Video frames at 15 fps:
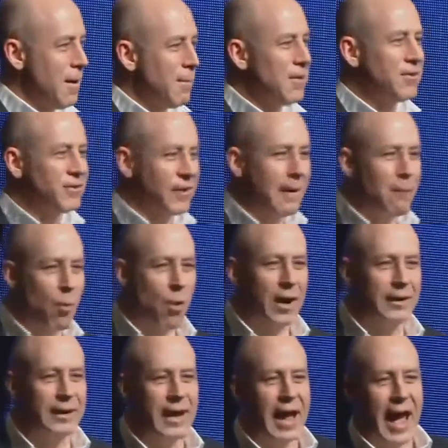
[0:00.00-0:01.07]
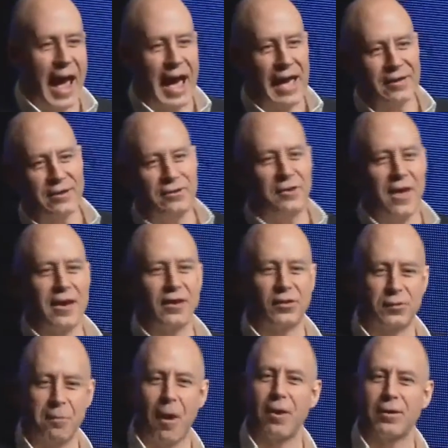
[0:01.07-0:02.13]
But someone had to take a
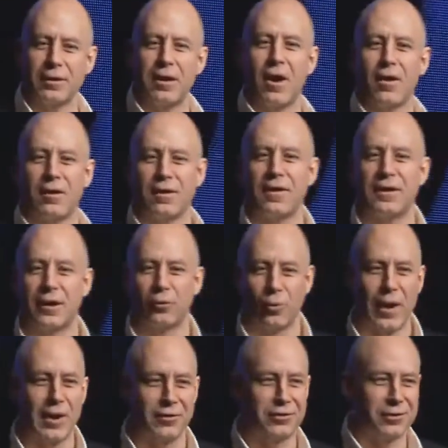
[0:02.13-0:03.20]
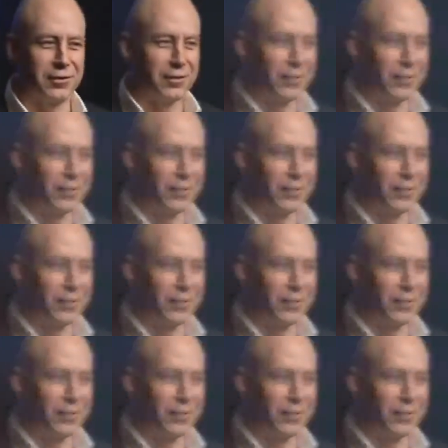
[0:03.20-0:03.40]
smart and calculated risk.